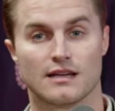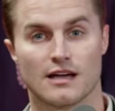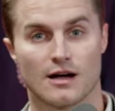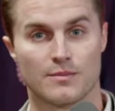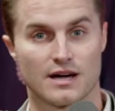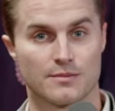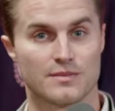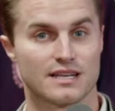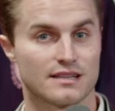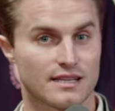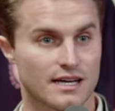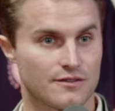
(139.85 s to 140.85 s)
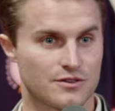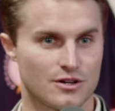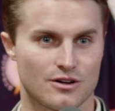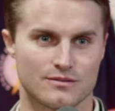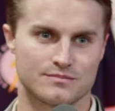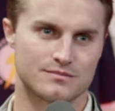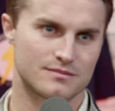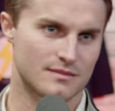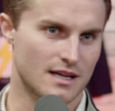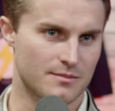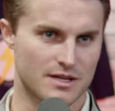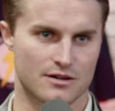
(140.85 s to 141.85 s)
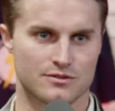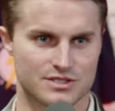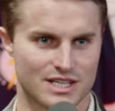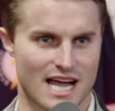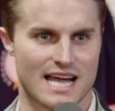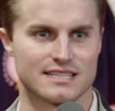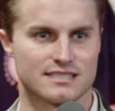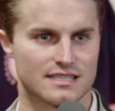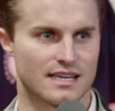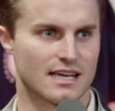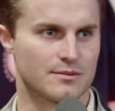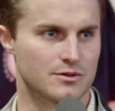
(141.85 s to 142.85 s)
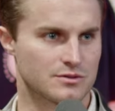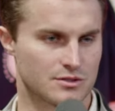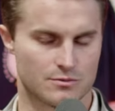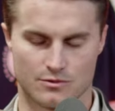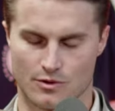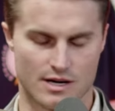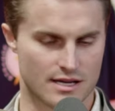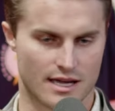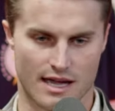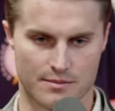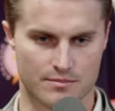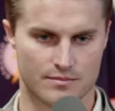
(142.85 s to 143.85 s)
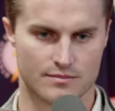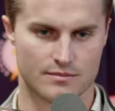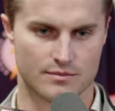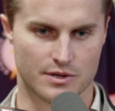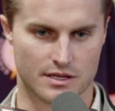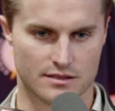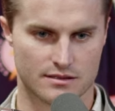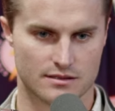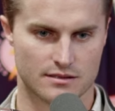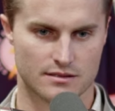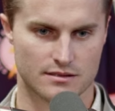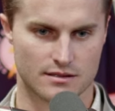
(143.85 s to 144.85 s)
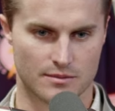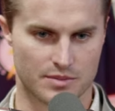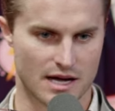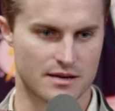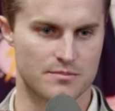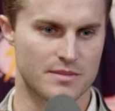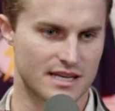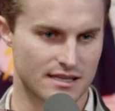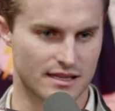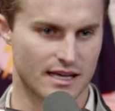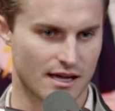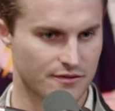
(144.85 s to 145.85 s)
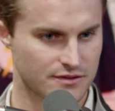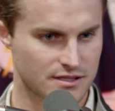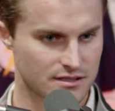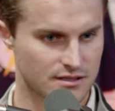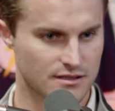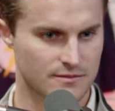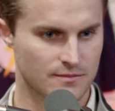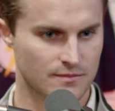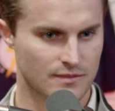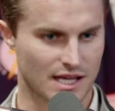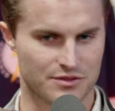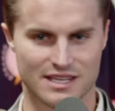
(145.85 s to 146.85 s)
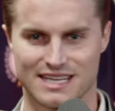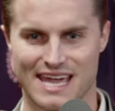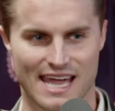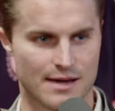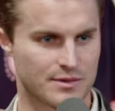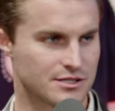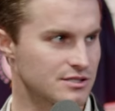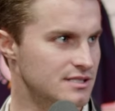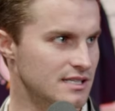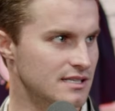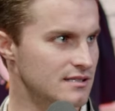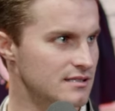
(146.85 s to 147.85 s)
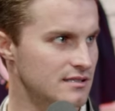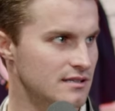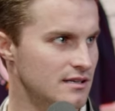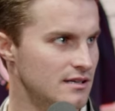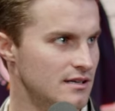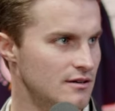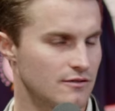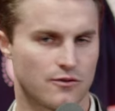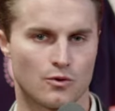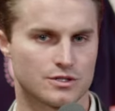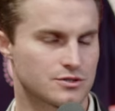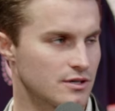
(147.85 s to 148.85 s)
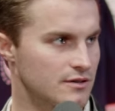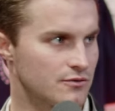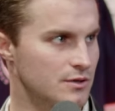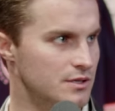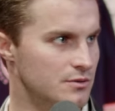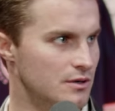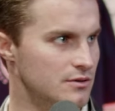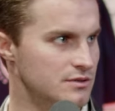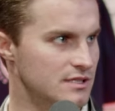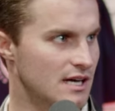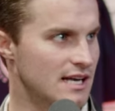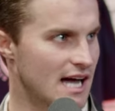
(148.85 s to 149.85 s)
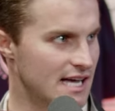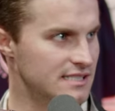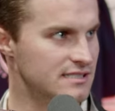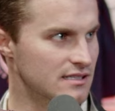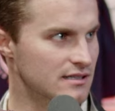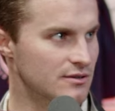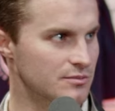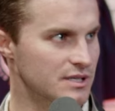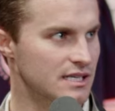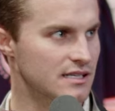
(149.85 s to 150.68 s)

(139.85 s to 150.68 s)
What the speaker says: About a minute left, y'all, I'm not going to say ice the game. It was a great game. But about a minute left, I think Cam had just hit 4 straight free throws to kind of ice it a little bit.